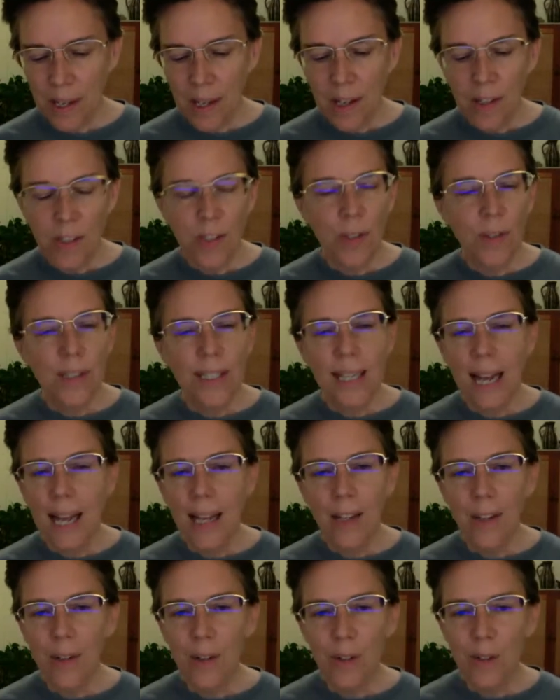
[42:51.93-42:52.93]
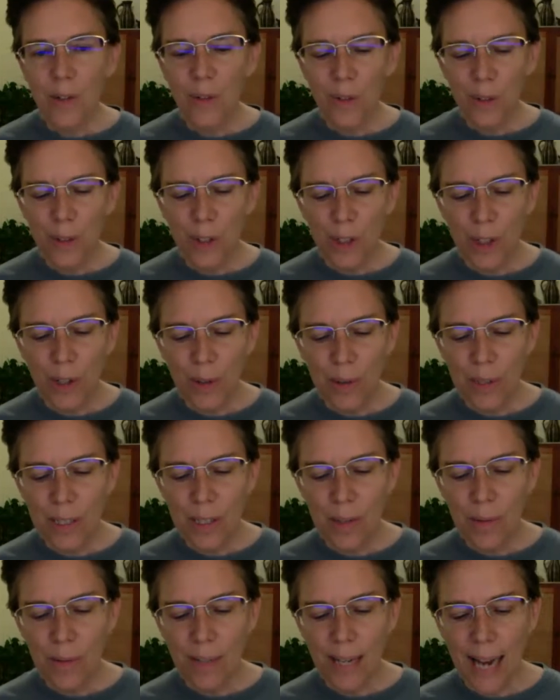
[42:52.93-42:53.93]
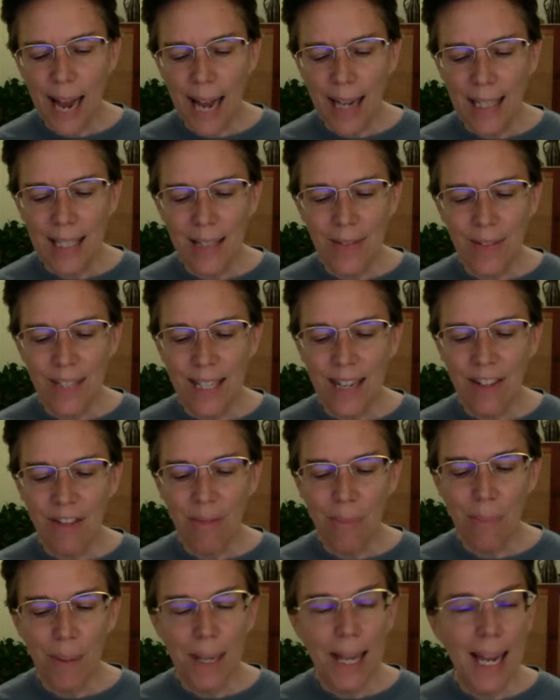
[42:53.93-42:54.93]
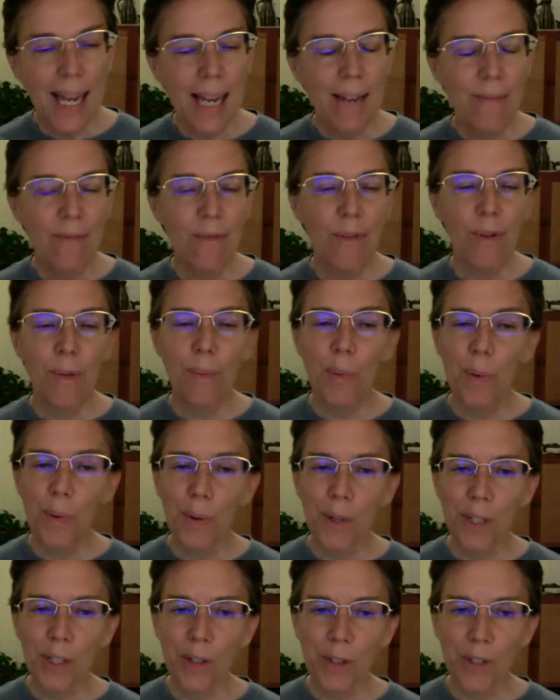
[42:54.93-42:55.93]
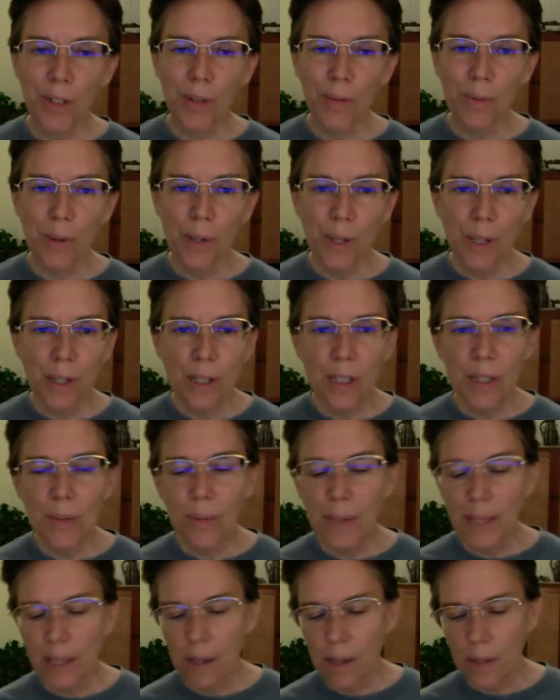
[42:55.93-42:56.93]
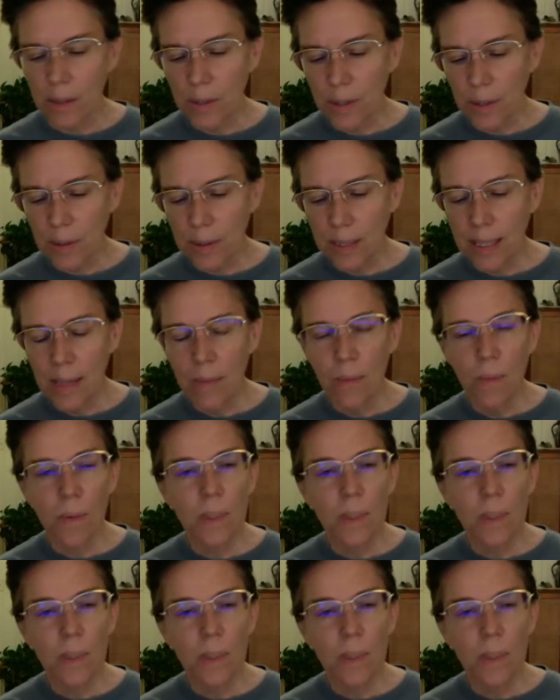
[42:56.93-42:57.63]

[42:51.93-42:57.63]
So it's not useful to go into reactive self-blame for poor use of words. We all do it.